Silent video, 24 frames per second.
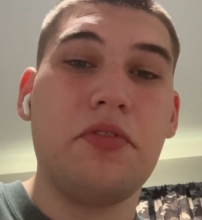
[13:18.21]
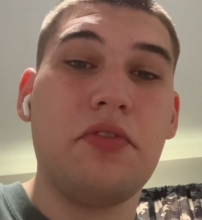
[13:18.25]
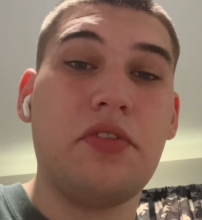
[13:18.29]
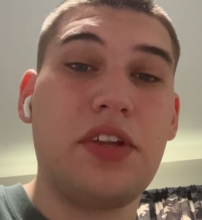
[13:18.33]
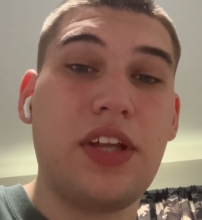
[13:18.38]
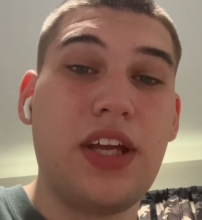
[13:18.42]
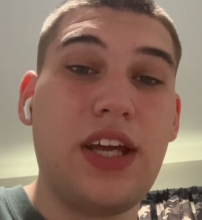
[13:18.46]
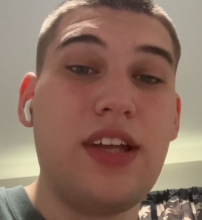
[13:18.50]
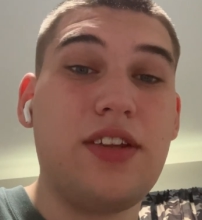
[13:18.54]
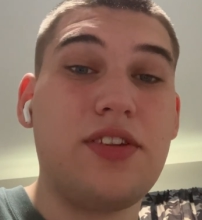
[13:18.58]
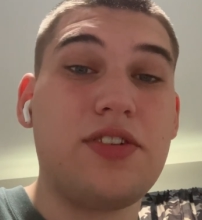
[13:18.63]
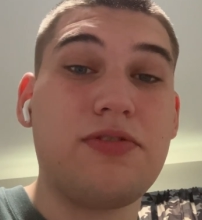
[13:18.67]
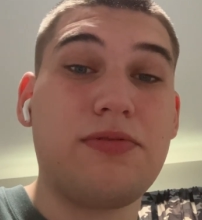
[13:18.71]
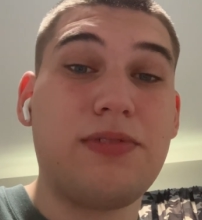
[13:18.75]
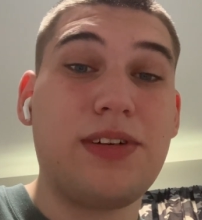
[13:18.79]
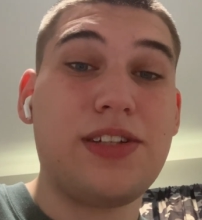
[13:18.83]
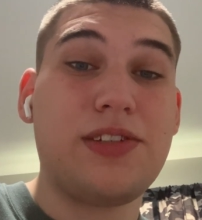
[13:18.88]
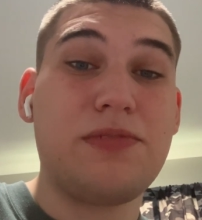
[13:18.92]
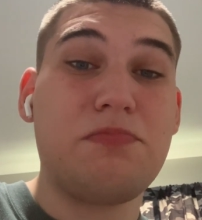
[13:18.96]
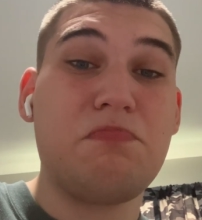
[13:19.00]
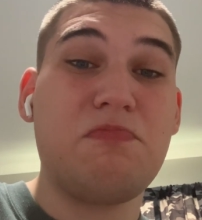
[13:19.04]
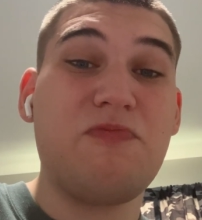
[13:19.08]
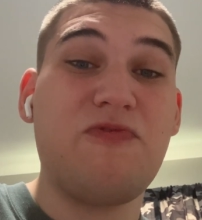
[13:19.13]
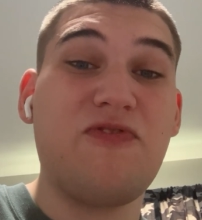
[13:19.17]
did
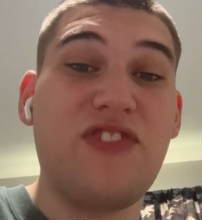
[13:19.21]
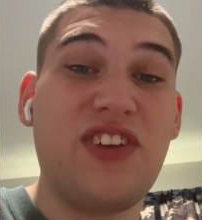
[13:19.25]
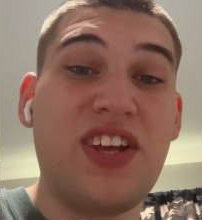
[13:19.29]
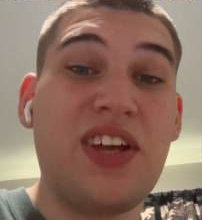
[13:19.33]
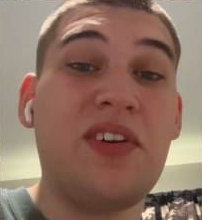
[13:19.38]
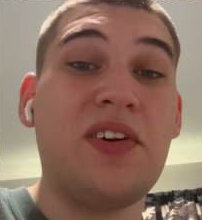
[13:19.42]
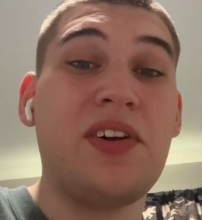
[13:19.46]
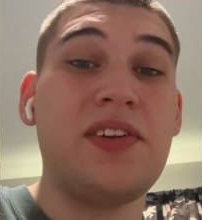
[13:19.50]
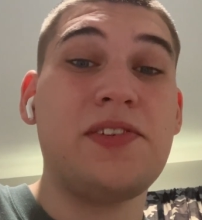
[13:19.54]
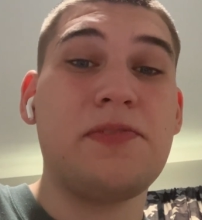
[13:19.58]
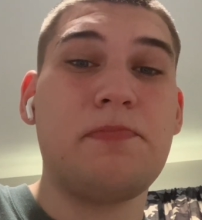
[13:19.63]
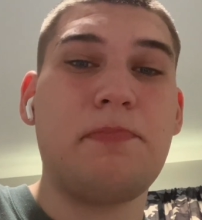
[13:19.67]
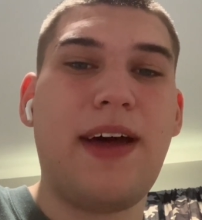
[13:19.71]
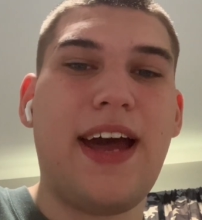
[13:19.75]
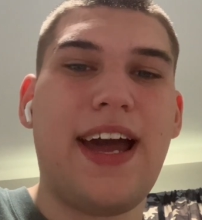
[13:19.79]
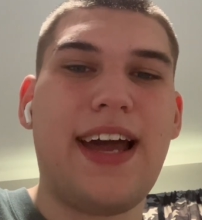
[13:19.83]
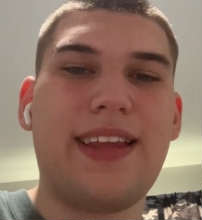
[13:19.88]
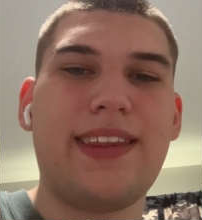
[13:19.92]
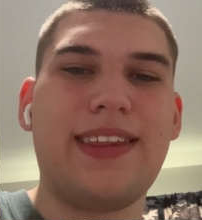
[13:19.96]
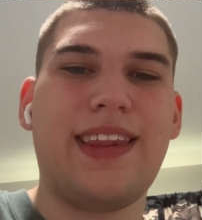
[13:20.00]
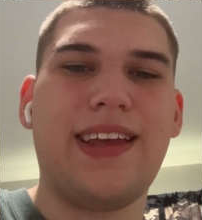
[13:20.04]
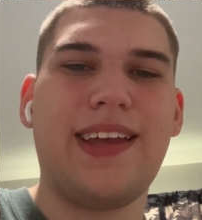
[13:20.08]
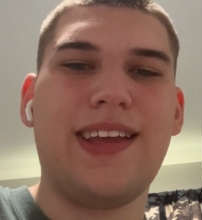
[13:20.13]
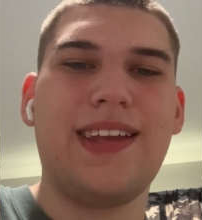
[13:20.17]
twist villains back
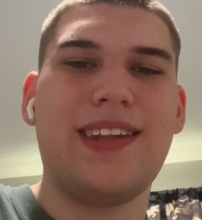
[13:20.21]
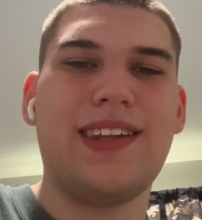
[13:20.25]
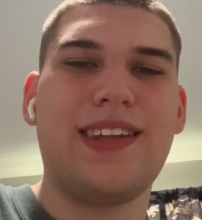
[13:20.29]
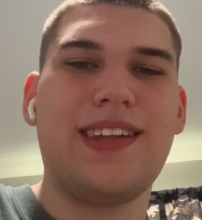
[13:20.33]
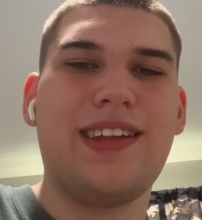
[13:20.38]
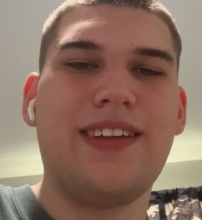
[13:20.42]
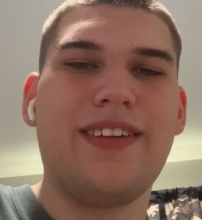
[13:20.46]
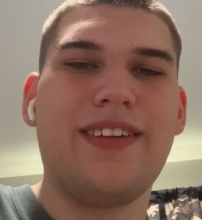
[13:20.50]
then.